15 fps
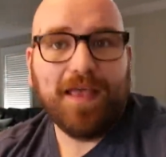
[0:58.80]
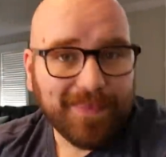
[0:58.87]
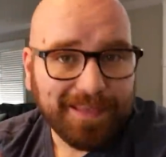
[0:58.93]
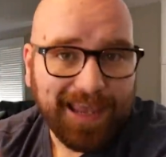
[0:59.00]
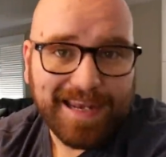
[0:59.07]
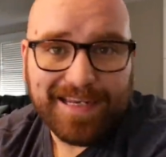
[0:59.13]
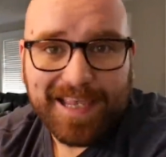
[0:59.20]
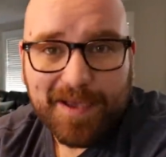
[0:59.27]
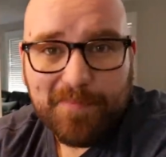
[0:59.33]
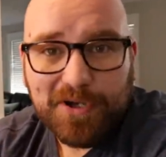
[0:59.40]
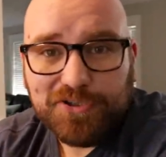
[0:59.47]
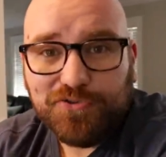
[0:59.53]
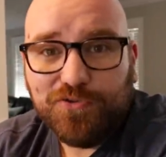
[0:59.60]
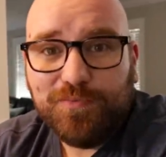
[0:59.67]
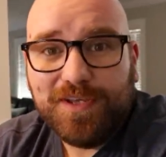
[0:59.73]
The candy cap
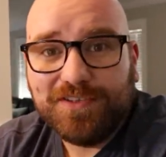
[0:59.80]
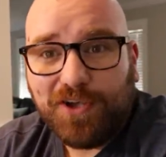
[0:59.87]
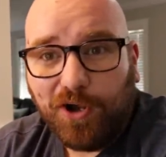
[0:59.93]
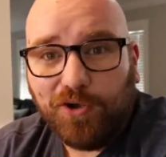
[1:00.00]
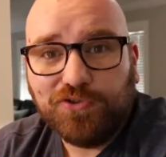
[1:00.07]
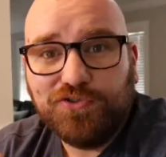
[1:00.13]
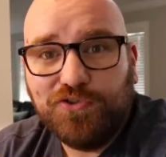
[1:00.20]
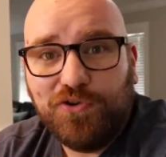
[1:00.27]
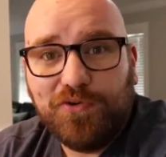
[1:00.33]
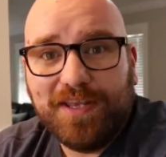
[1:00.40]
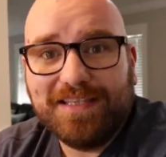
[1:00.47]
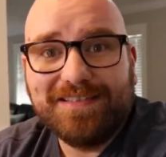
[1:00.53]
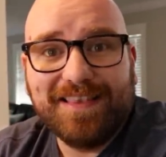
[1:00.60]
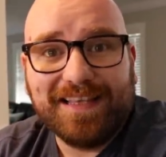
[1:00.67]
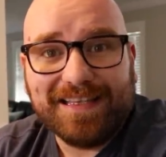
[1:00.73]
mushroom is also known
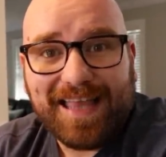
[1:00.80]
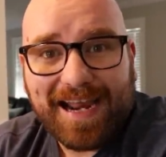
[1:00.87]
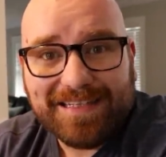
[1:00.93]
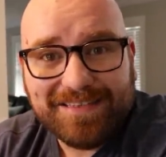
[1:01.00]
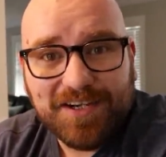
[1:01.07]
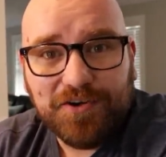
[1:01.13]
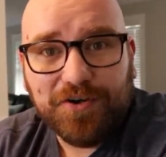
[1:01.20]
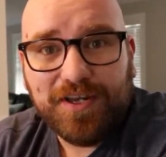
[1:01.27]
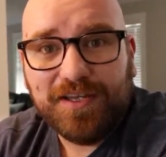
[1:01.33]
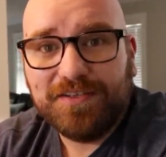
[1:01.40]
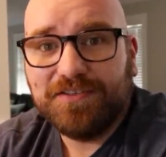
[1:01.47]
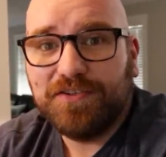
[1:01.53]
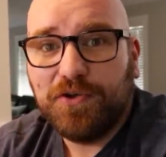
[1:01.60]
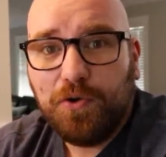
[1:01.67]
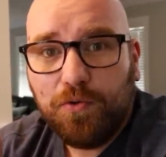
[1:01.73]
as the
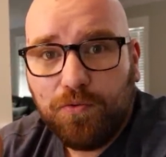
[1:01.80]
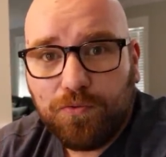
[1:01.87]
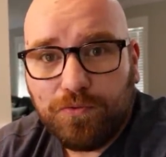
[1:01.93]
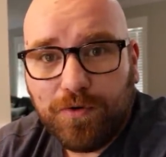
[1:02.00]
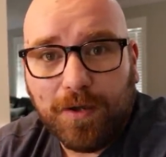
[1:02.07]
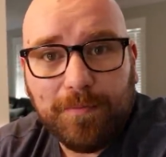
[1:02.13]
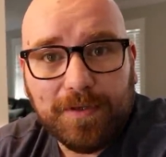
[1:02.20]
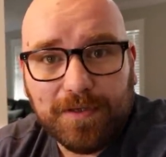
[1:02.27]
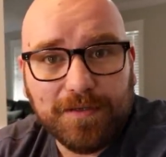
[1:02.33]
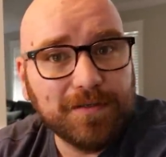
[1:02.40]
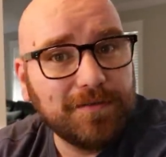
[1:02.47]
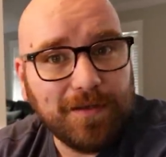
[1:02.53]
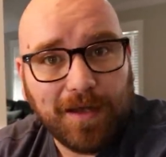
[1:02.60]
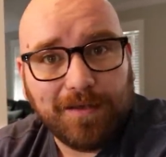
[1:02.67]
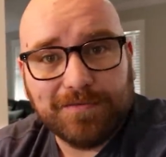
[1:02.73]
Lactarius
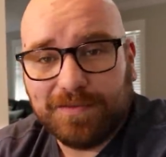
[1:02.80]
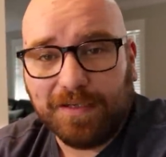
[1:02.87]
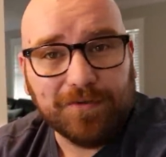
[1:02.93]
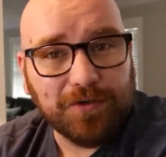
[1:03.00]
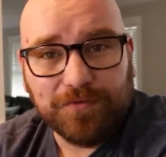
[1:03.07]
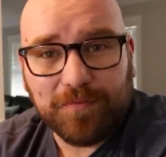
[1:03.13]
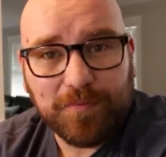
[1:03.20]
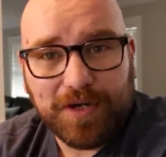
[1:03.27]
rubidus. I don't know if I'm